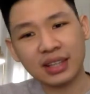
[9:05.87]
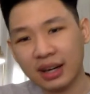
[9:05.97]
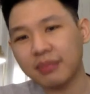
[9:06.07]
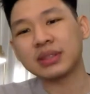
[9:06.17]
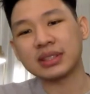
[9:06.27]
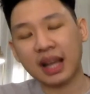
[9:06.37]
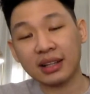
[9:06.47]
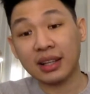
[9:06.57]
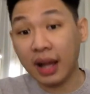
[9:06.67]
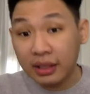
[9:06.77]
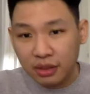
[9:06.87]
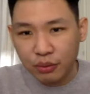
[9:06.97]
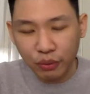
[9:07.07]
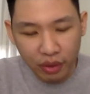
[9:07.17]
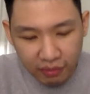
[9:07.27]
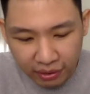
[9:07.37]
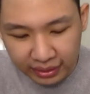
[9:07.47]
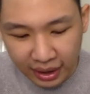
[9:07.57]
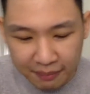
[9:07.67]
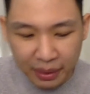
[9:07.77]
It's going to be stagnant until foreign
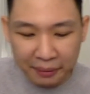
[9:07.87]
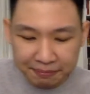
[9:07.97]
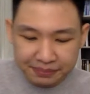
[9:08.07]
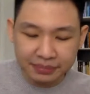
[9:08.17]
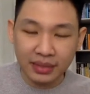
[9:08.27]
fund come back.